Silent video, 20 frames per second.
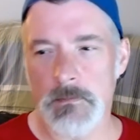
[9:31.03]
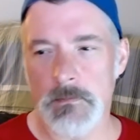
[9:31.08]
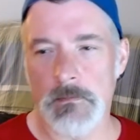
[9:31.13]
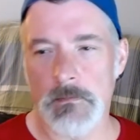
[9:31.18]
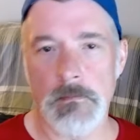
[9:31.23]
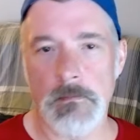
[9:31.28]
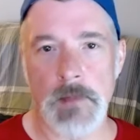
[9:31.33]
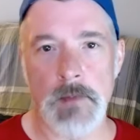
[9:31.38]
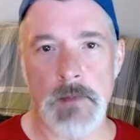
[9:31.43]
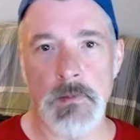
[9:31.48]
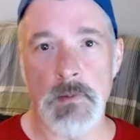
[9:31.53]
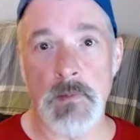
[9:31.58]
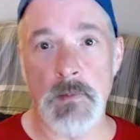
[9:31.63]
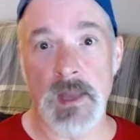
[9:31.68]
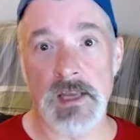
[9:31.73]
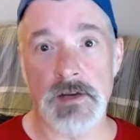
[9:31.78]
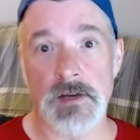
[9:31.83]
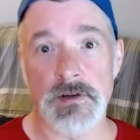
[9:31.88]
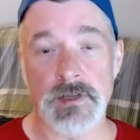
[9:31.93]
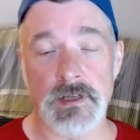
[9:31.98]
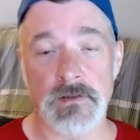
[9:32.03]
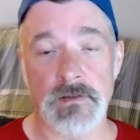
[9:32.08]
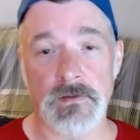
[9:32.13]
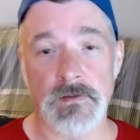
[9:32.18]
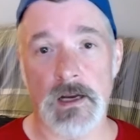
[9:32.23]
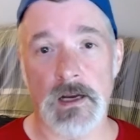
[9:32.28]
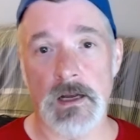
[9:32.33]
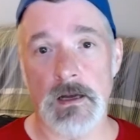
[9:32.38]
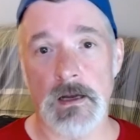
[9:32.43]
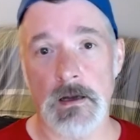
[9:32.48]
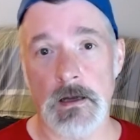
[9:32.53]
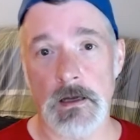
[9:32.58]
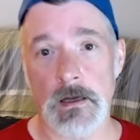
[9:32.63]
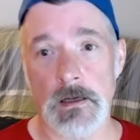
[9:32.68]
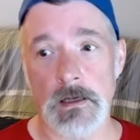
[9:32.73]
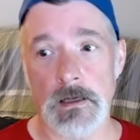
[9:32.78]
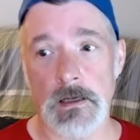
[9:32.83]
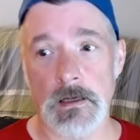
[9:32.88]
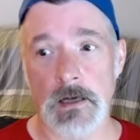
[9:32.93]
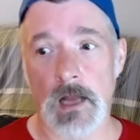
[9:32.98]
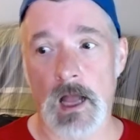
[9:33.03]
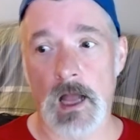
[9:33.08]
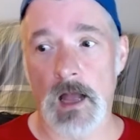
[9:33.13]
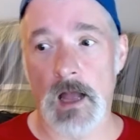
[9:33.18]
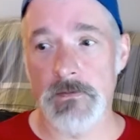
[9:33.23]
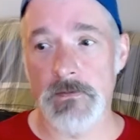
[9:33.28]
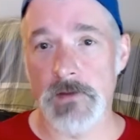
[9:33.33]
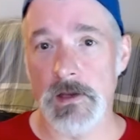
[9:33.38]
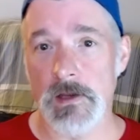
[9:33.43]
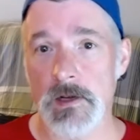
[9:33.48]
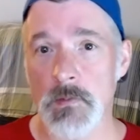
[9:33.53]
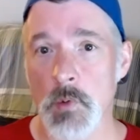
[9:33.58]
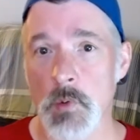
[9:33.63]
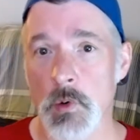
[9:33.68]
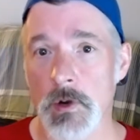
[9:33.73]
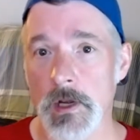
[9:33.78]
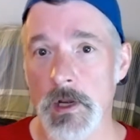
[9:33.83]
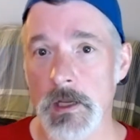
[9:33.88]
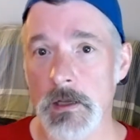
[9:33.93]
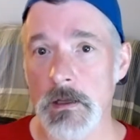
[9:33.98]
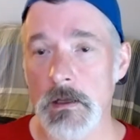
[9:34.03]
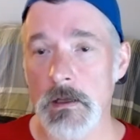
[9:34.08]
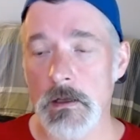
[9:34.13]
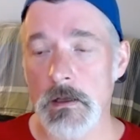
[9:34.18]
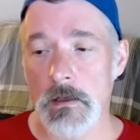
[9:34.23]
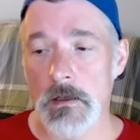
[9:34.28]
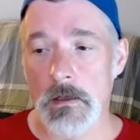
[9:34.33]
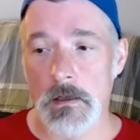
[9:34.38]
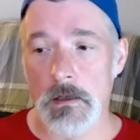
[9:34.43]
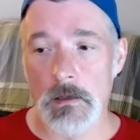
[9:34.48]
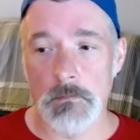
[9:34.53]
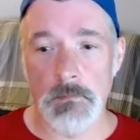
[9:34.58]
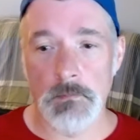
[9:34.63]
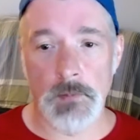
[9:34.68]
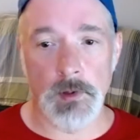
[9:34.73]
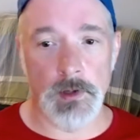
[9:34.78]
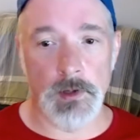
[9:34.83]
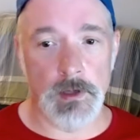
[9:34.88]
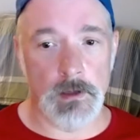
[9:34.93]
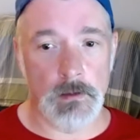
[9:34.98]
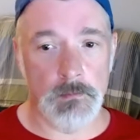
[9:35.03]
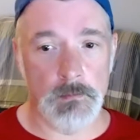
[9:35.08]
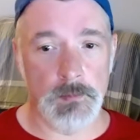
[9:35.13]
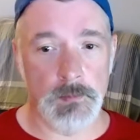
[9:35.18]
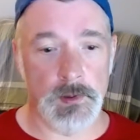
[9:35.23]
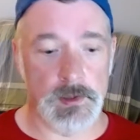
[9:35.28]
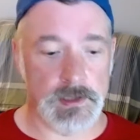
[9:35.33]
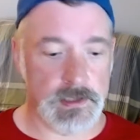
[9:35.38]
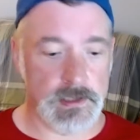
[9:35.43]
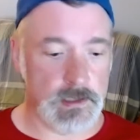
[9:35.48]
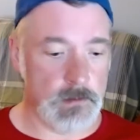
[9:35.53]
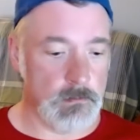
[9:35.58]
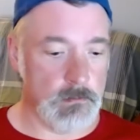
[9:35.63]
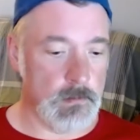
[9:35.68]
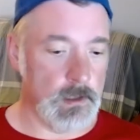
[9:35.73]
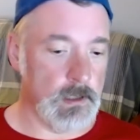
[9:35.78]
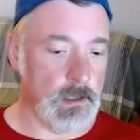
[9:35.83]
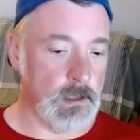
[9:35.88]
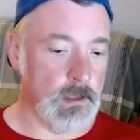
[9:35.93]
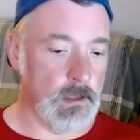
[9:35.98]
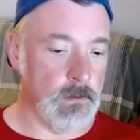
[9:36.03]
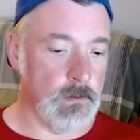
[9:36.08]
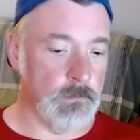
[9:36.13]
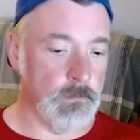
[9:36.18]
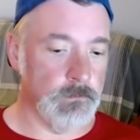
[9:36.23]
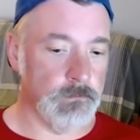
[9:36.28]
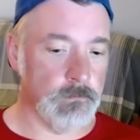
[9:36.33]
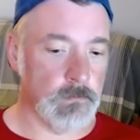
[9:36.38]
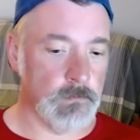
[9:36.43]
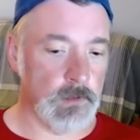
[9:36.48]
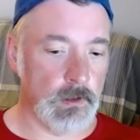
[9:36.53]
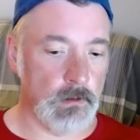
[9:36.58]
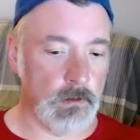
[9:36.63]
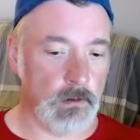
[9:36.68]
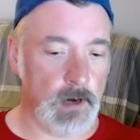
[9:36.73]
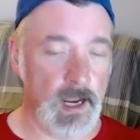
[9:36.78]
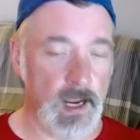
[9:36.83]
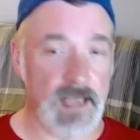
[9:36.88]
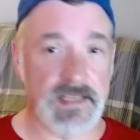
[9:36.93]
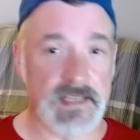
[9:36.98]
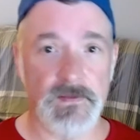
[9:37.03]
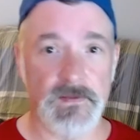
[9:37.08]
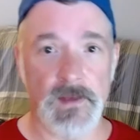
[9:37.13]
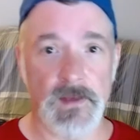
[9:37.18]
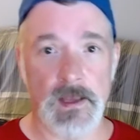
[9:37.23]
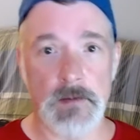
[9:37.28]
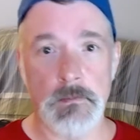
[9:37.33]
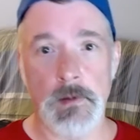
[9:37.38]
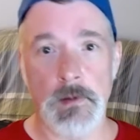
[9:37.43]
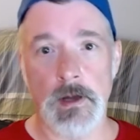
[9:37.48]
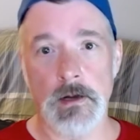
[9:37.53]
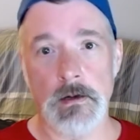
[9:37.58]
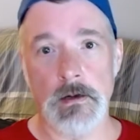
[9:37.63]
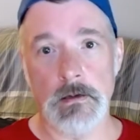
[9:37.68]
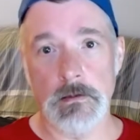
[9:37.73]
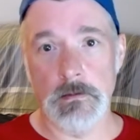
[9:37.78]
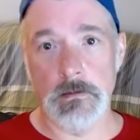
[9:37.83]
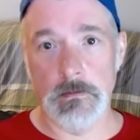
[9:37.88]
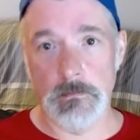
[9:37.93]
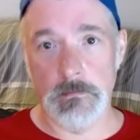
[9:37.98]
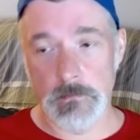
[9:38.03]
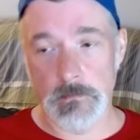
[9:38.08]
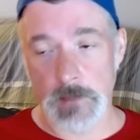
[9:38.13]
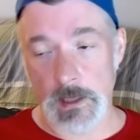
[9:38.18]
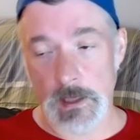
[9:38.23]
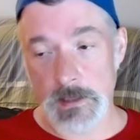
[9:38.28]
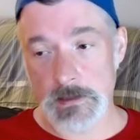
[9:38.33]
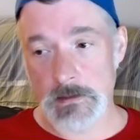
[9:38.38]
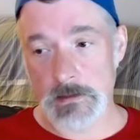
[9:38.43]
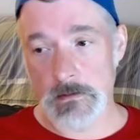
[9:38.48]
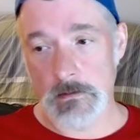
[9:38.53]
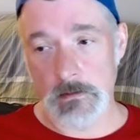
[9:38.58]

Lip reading: Maybe make yourself a coffee in the morning. Put some grass-fed butter. That's